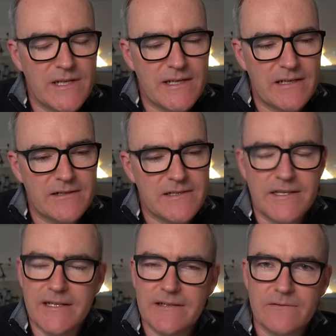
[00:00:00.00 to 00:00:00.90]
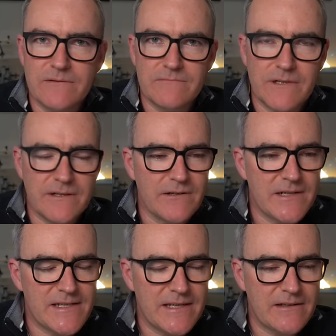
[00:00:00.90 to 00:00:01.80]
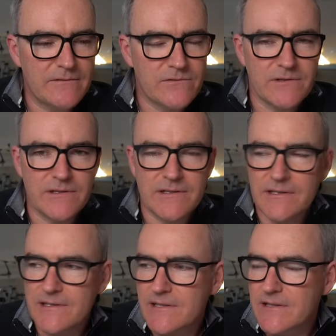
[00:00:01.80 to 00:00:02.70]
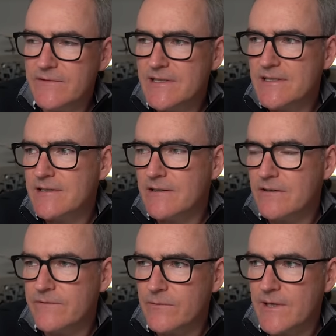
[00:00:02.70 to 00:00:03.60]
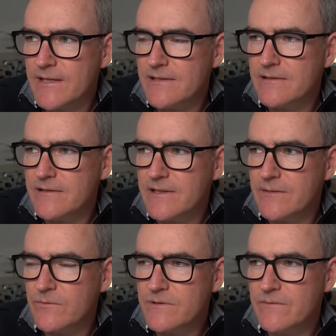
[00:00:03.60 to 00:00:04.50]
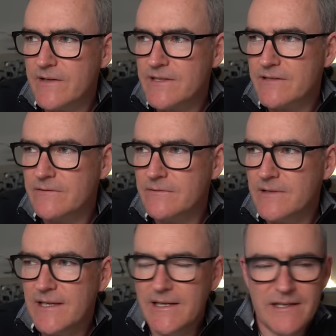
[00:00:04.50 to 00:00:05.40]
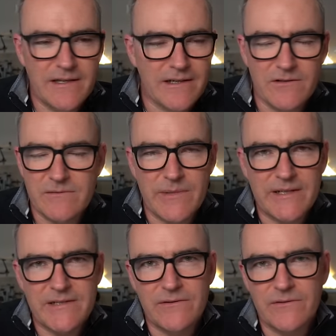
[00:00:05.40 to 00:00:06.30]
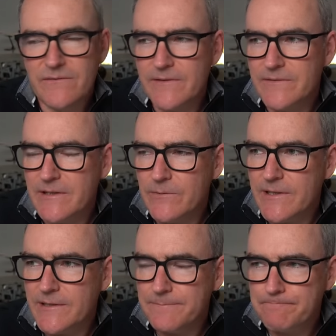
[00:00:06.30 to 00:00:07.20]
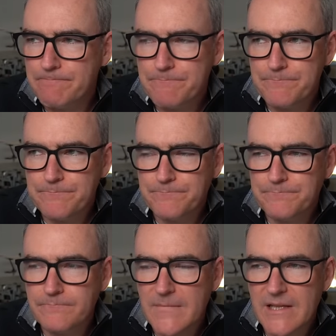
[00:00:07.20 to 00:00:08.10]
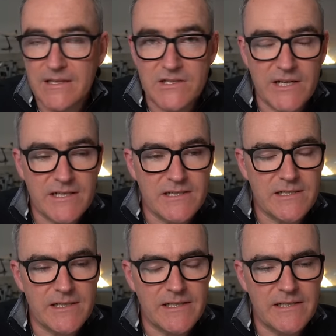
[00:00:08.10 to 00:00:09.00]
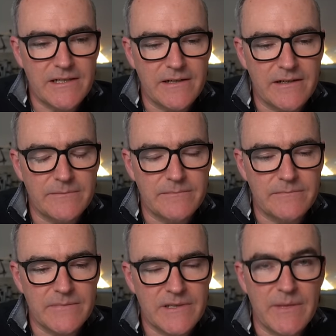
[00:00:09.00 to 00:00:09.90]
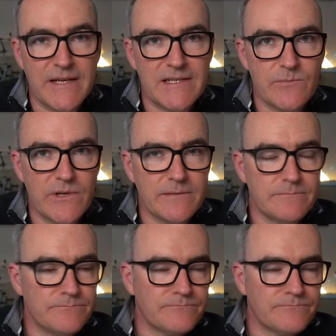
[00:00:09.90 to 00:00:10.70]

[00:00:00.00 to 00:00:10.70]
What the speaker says: the end of last year, I thought, right, I've got to send it off to a service. So off it went to the watch professional. It cost me about £250. They changed the mainspring.